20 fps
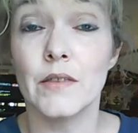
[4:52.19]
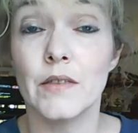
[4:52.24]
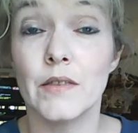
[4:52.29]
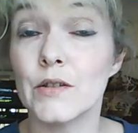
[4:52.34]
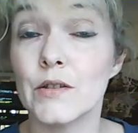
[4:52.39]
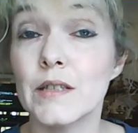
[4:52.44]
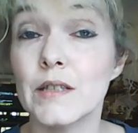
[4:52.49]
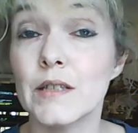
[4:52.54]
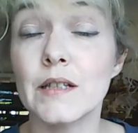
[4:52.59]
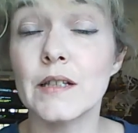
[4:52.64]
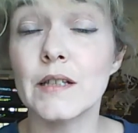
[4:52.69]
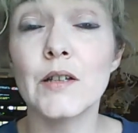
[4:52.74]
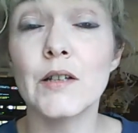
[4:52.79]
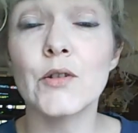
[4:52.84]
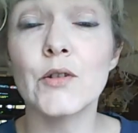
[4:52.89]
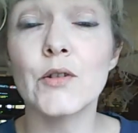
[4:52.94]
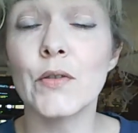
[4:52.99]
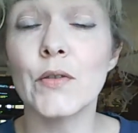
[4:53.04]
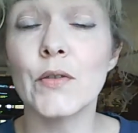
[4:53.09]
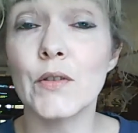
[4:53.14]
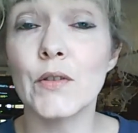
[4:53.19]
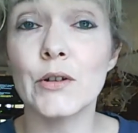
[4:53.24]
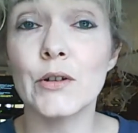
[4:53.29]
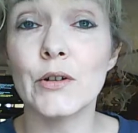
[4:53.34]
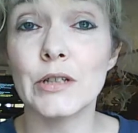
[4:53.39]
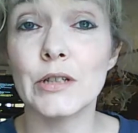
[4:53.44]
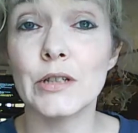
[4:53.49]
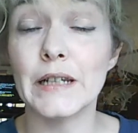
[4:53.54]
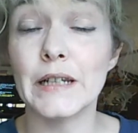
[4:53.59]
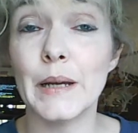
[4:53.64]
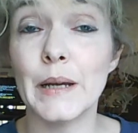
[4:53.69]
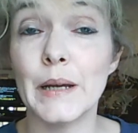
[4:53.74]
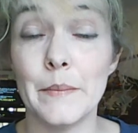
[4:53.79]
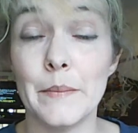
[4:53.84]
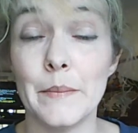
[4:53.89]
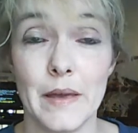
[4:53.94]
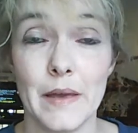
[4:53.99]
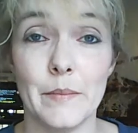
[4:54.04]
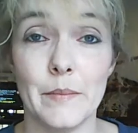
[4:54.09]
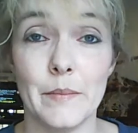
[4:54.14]
There's 613
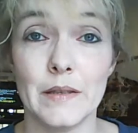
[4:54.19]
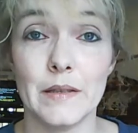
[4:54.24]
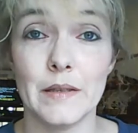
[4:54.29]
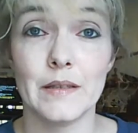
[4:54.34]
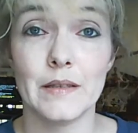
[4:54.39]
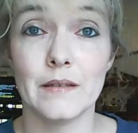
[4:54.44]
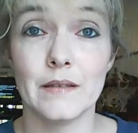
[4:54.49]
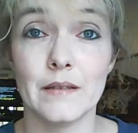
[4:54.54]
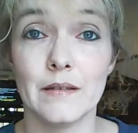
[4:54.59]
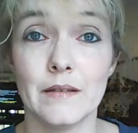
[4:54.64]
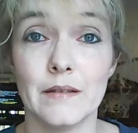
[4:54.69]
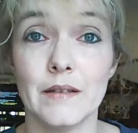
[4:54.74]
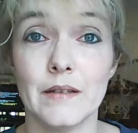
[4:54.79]
commandments